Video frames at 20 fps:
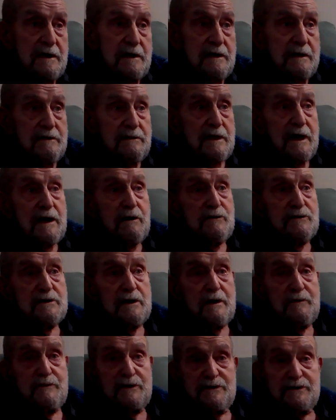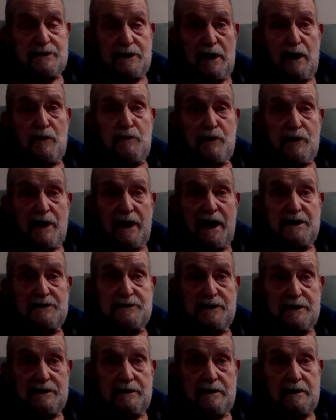They was obviously operating
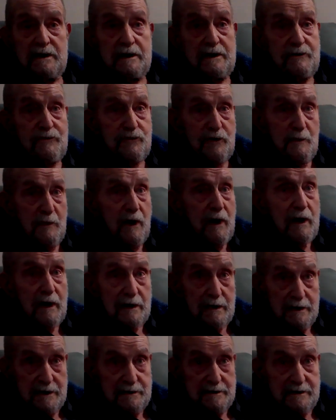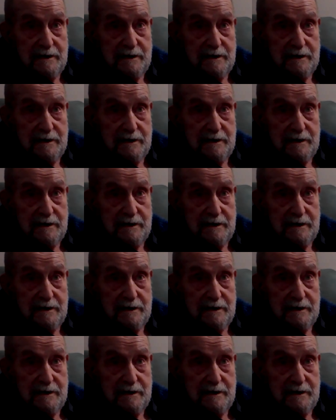from Ireland.